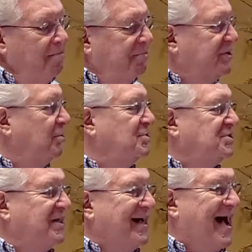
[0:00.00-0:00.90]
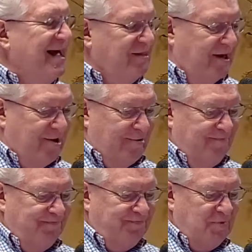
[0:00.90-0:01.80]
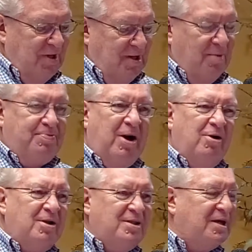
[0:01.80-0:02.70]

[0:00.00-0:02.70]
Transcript: But there was a guy there. Apparently